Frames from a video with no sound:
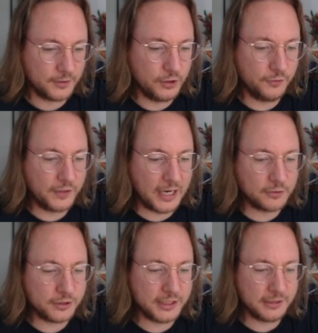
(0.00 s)
Could have
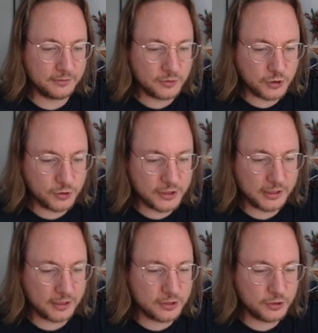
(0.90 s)
countered it, choosing
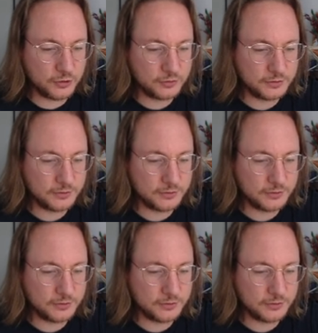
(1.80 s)
not to.